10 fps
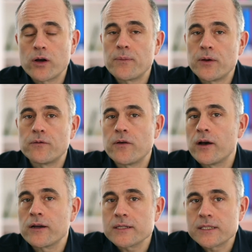appeal for
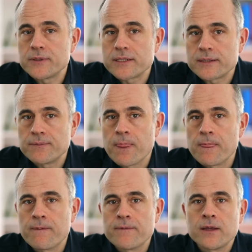her customers.
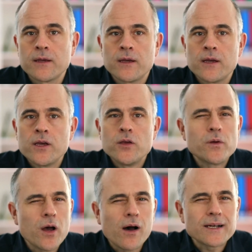You
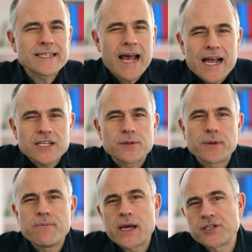can't
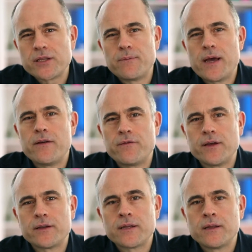tangibly measure the
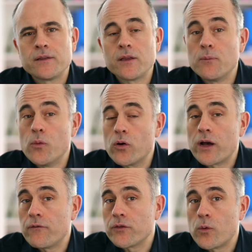benefit that the more
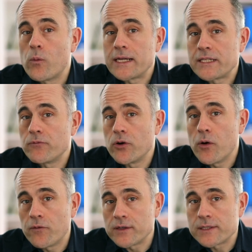comfortable waiting
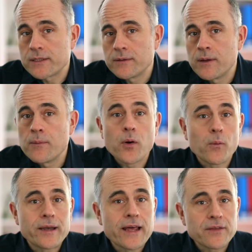room offers,
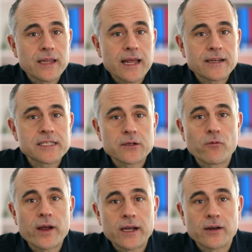but we nevertheless still
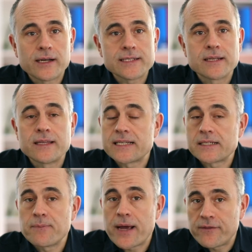recognise this
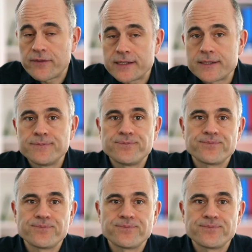as a benefit.